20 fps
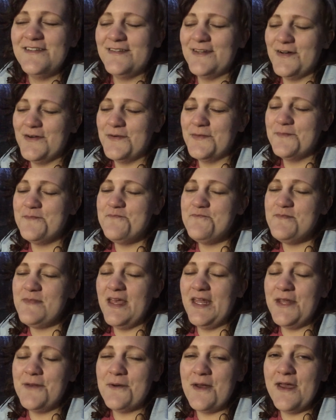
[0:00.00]
So
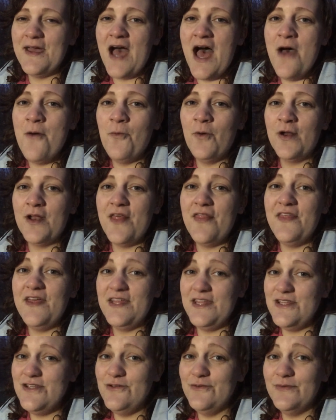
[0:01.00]
anyway, I want to
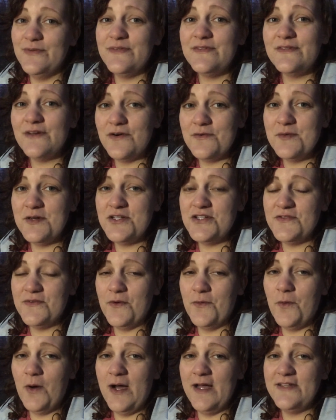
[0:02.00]
thank you so much
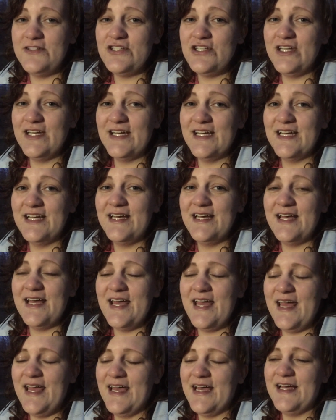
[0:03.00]
for watching
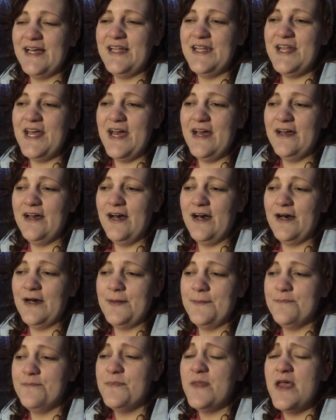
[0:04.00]
and
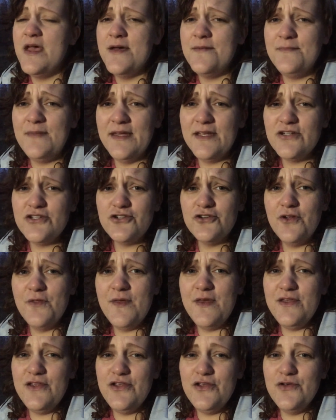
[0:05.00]
um, make sure
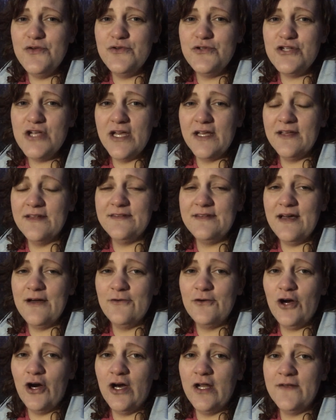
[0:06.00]
that you check us
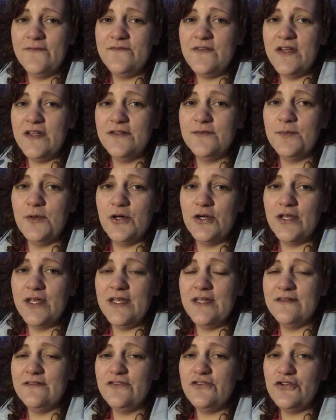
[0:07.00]
out on Facebook,
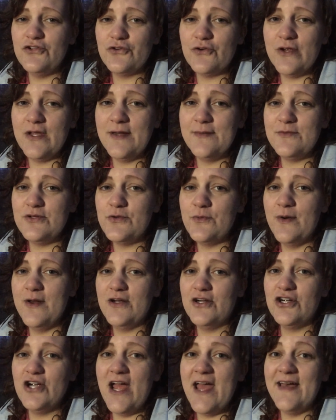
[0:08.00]
Instagram,
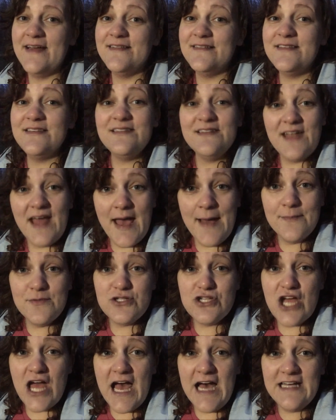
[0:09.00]
Twitter, and
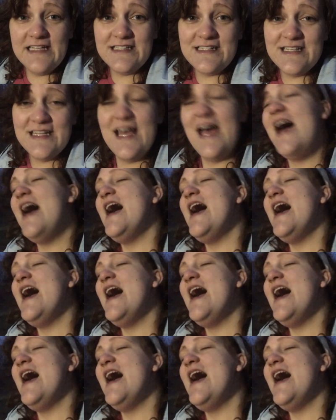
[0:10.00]
Snapchat.